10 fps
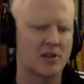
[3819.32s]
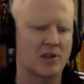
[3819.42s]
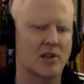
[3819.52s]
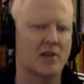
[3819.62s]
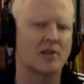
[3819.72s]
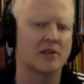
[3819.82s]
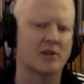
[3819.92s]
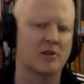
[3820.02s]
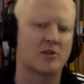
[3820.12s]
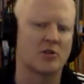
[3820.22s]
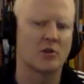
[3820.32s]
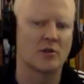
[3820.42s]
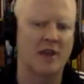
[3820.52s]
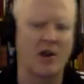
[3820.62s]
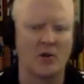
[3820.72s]
just like a liquor store
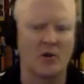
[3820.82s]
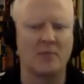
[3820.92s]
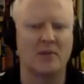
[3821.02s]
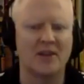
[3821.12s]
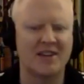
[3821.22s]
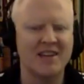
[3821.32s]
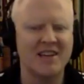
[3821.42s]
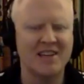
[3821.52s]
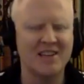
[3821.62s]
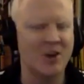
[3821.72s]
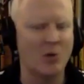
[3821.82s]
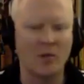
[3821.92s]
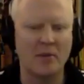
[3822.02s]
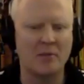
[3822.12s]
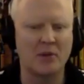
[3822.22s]
with heroin, but where
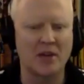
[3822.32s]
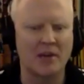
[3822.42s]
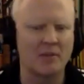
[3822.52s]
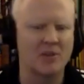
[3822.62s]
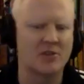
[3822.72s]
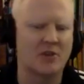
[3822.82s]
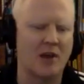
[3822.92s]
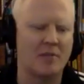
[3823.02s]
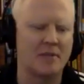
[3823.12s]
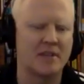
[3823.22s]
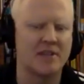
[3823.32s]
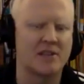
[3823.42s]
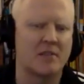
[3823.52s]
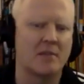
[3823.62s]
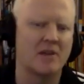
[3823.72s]
people get it prescribed
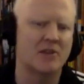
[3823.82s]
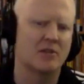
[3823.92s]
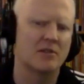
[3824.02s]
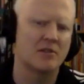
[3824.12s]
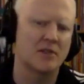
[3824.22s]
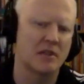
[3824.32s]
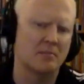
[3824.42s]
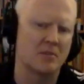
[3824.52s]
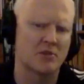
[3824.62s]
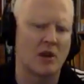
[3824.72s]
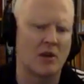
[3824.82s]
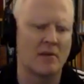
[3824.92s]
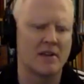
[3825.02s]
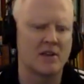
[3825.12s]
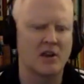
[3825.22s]
instead of methadone, you get it prescribed
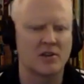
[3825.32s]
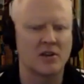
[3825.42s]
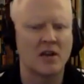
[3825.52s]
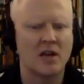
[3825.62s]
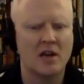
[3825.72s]
by a doctor.